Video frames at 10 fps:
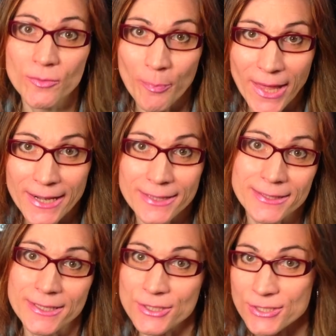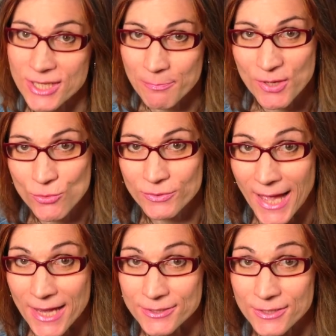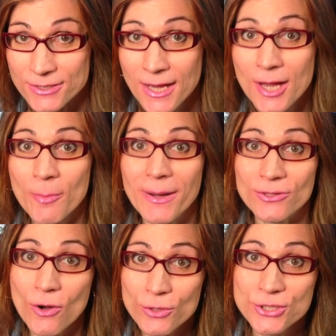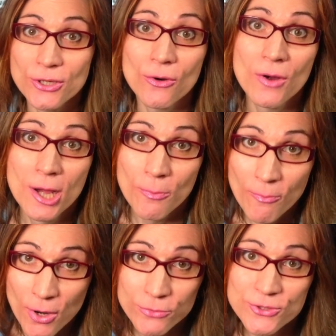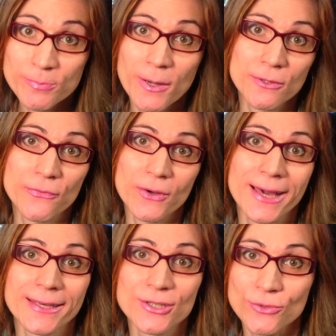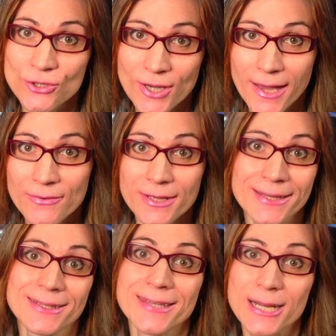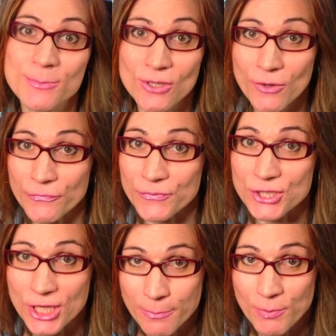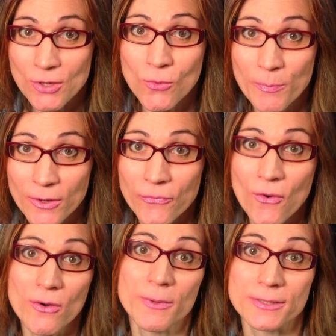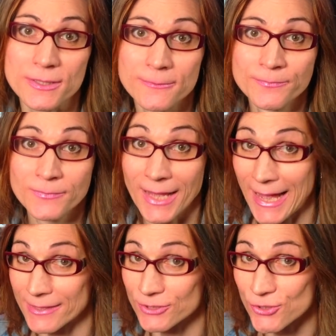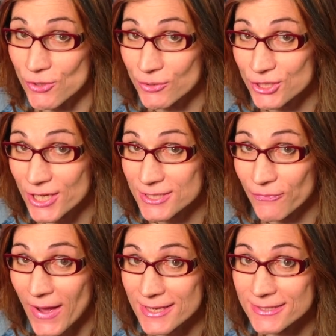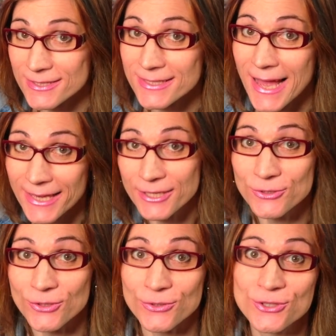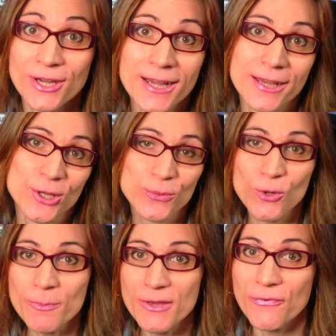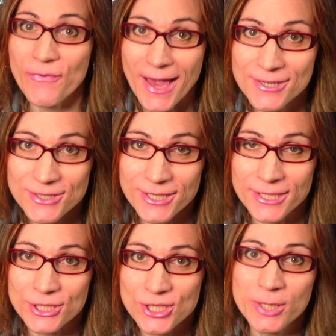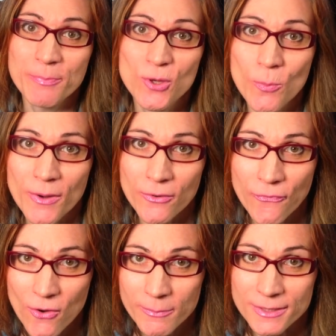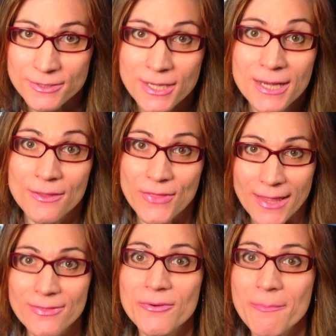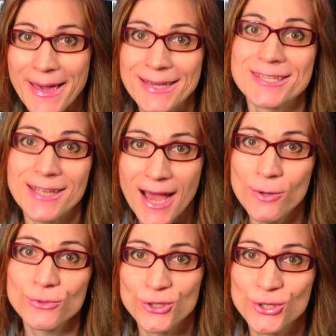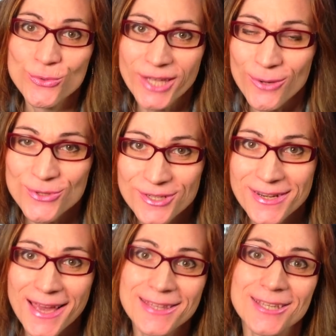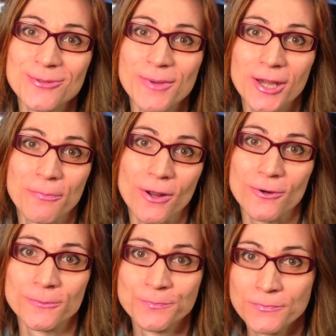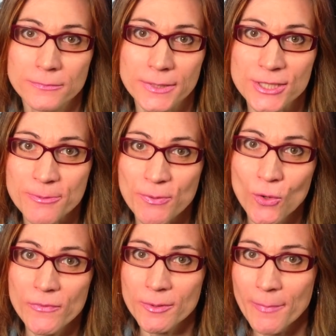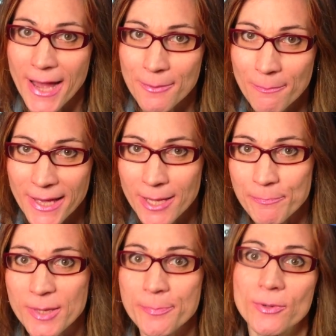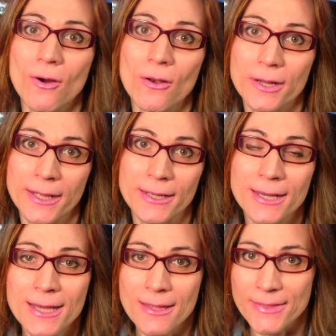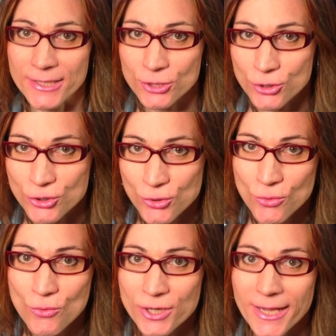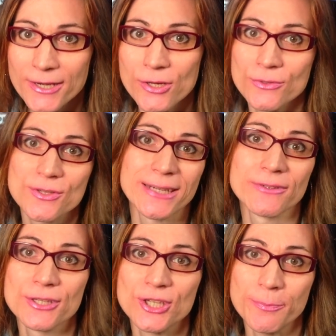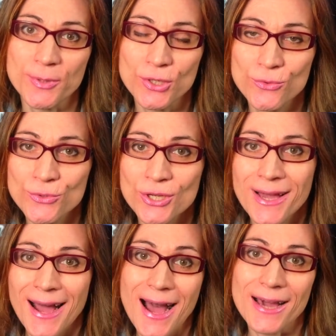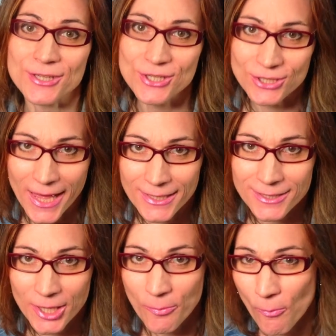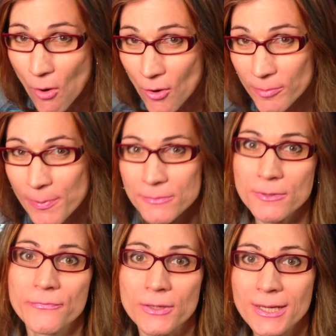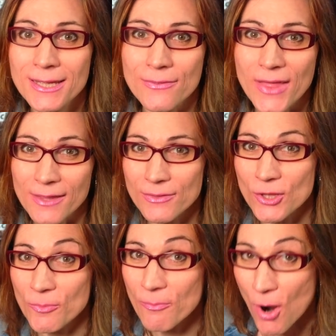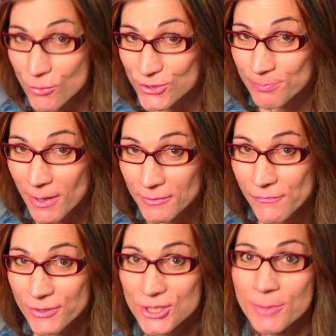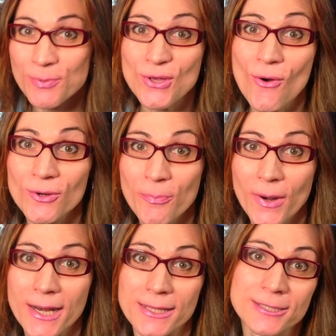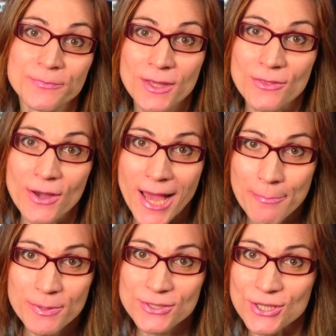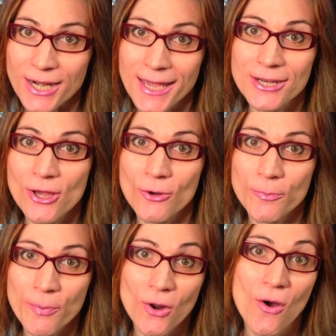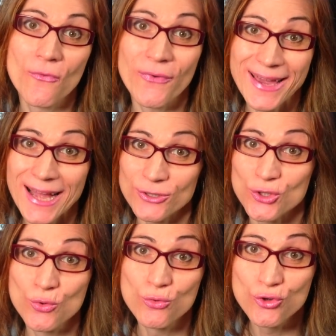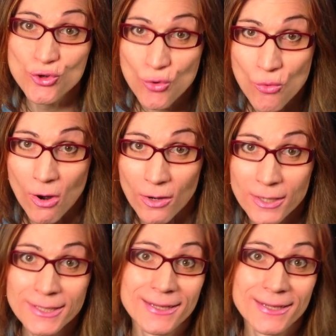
on planet in C P U tasks, but also most powerful Hackintosh ever in terms of G P U performance. And not just fastest Hackintosh, it would be faster in G P U performance than the maxed out two thousand nineteen Mac Pro. It's proven by many people already that two Radeon seven G P Us are slightly more powerful than the most powerful G P U on planet, the Apple's Radeon Pro Vega two Duo.